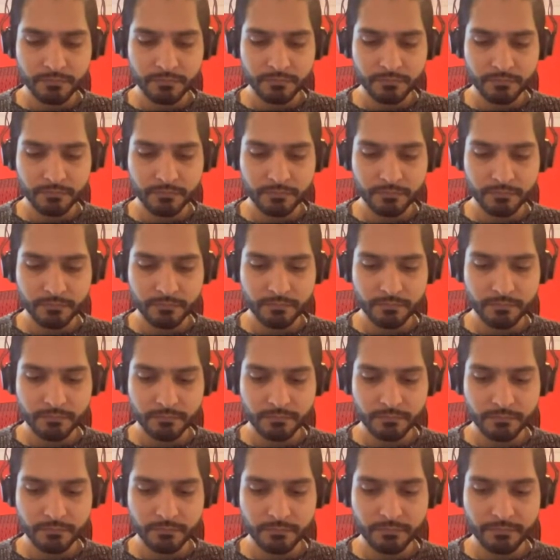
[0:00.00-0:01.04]

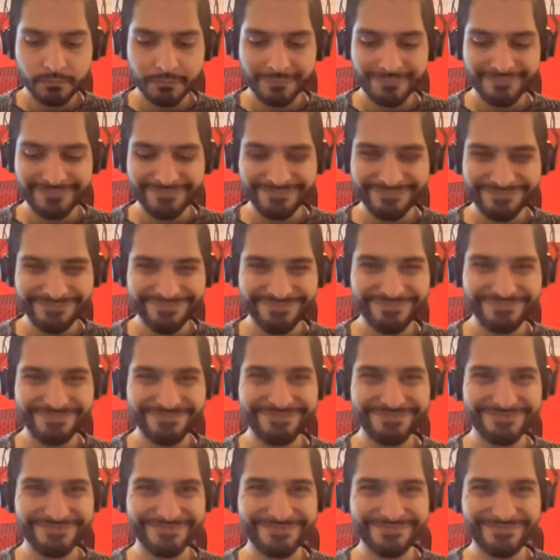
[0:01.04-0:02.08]

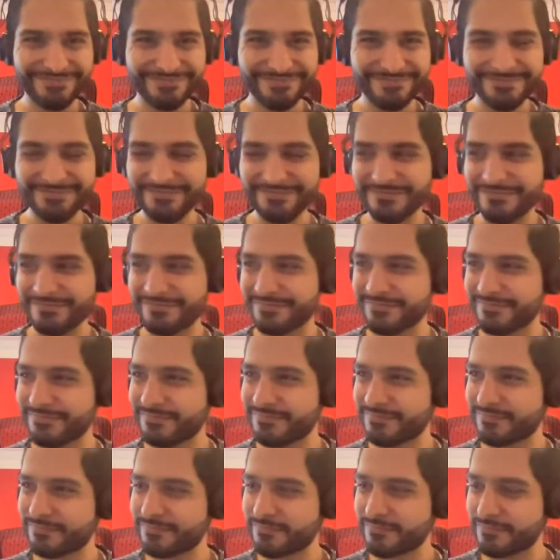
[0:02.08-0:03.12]

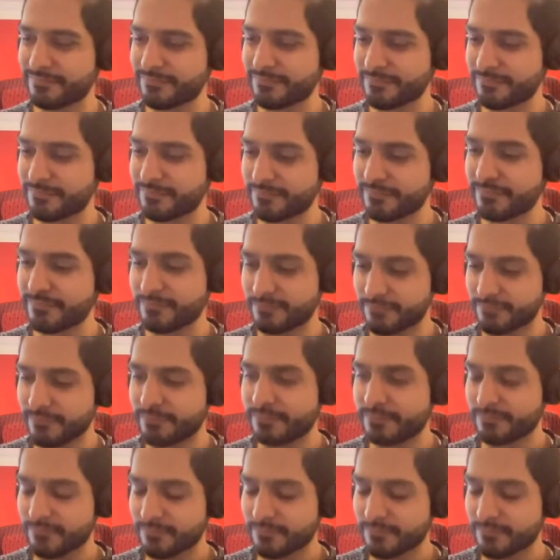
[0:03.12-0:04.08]
No words are spoken by the person on screen.